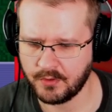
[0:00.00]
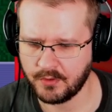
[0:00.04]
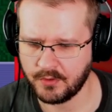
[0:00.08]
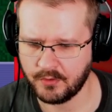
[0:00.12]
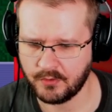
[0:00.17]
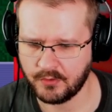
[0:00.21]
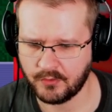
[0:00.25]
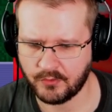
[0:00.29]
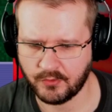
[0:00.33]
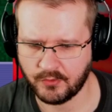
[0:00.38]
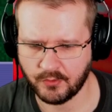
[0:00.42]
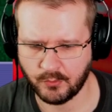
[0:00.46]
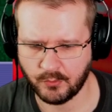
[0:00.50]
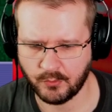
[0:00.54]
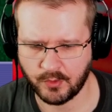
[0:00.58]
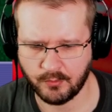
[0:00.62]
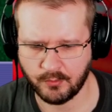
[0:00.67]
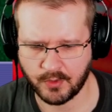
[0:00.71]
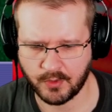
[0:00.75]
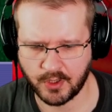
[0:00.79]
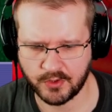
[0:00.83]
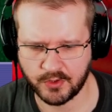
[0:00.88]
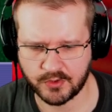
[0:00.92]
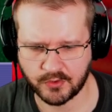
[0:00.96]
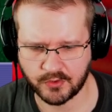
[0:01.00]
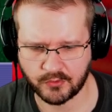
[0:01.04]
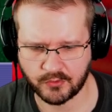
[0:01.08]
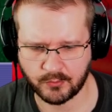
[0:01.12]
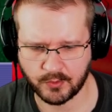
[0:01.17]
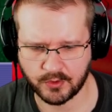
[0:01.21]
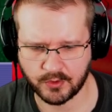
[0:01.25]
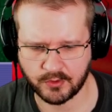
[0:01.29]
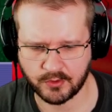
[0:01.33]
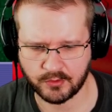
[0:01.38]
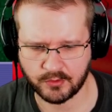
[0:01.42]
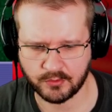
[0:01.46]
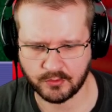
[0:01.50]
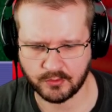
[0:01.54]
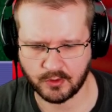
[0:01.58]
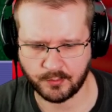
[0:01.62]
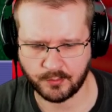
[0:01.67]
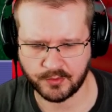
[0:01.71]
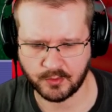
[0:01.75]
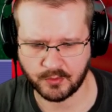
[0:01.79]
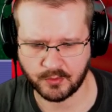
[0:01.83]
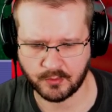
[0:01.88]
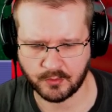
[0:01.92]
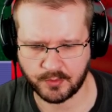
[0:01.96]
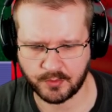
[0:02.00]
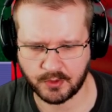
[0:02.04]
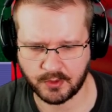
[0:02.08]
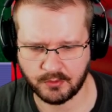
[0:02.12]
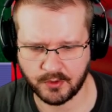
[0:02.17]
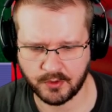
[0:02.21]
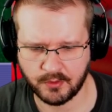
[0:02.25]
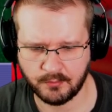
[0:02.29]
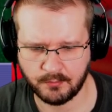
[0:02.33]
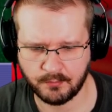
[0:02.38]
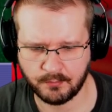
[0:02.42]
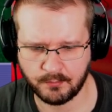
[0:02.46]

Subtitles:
So we might just want to do optimal power here.